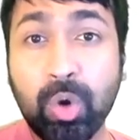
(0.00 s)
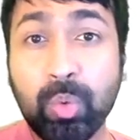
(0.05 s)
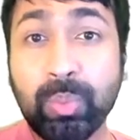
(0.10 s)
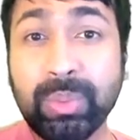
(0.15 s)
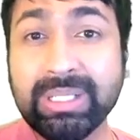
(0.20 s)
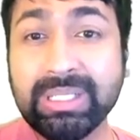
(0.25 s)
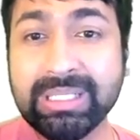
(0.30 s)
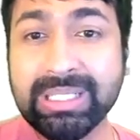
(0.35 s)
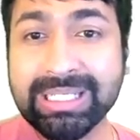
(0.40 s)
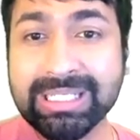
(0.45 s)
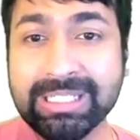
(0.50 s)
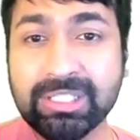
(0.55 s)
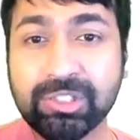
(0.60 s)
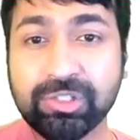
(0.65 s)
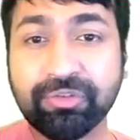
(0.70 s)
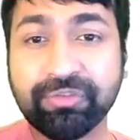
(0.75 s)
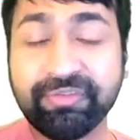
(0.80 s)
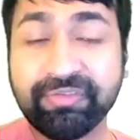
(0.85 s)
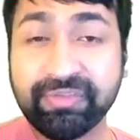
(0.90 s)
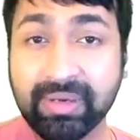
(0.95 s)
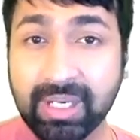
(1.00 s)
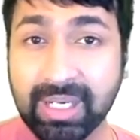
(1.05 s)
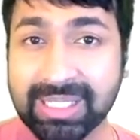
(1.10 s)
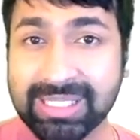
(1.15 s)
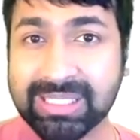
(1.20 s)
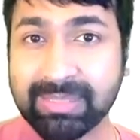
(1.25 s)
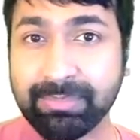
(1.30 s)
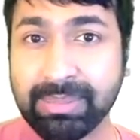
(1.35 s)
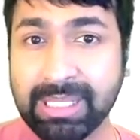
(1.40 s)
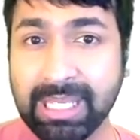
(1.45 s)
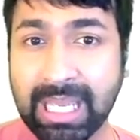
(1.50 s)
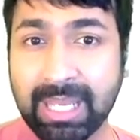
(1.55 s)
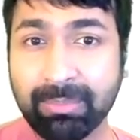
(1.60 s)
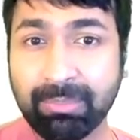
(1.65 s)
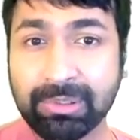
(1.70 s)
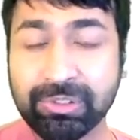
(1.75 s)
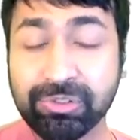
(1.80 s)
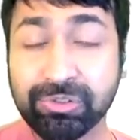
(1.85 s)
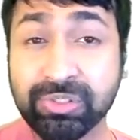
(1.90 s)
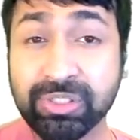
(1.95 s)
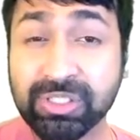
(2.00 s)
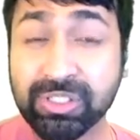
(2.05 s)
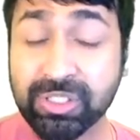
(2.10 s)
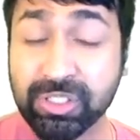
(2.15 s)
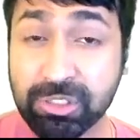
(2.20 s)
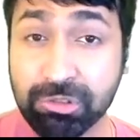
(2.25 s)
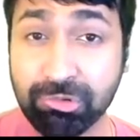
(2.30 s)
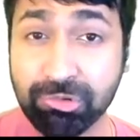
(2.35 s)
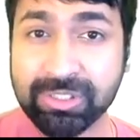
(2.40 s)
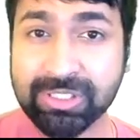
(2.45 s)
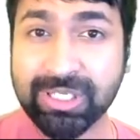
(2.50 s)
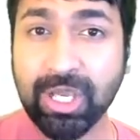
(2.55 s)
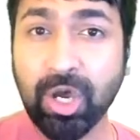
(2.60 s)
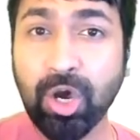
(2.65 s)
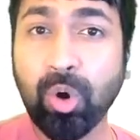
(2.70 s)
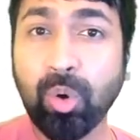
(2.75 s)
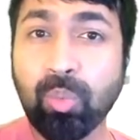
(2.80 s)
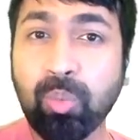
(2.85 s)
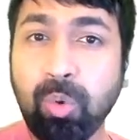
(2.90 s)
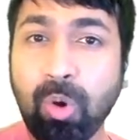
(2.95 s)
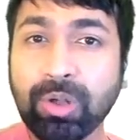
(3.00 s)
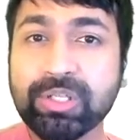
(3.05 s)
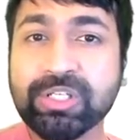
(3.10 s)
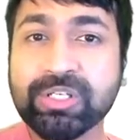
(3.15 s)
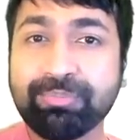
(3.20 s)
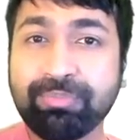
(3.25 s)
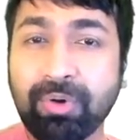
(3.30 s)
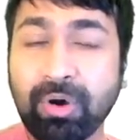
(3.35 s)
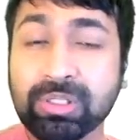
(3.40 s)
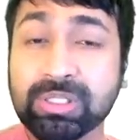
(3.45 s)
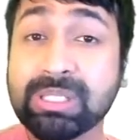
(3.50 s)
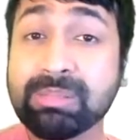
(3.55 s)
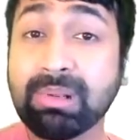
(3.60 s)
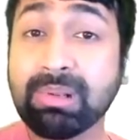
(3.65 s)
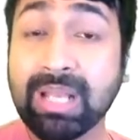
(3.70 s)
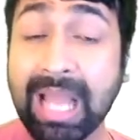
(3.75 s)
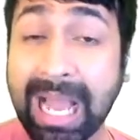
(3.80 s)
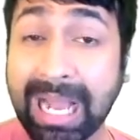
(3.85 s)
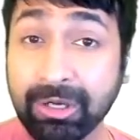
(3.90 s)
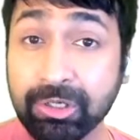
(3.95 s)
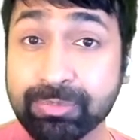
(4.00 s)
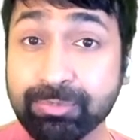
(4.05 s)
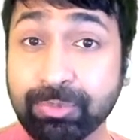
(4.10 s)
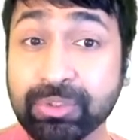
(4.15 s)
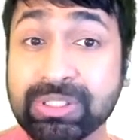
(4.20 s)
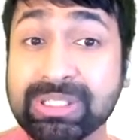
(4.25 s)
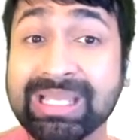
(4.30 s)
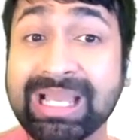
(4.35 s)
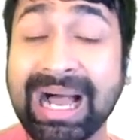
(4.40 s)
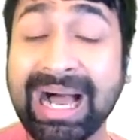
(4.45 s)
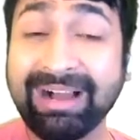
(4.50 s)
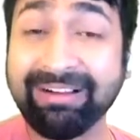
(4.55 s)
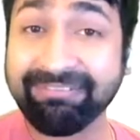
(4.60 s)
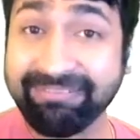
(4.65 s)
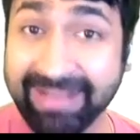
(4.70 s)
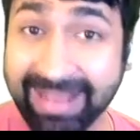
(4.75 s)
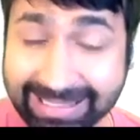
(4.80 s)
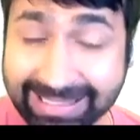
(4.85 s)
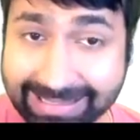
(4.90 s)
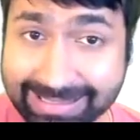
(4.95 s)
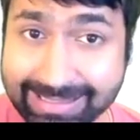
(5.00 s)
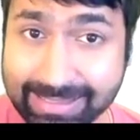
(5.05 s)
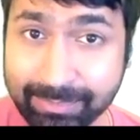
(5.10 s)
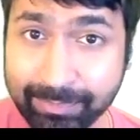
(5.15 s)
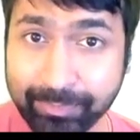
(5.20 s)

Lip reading: we need to first be able to deduce what possible outputs are valid.